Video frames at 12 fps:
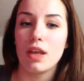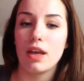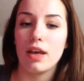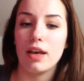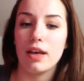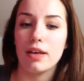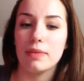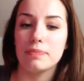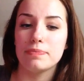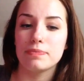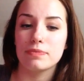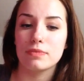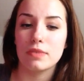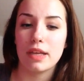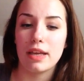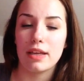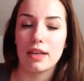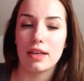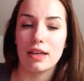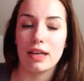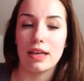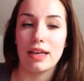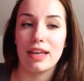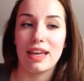An
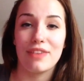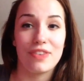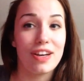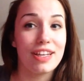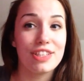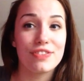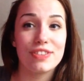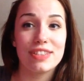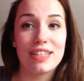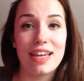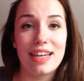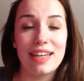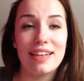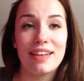advantage for today,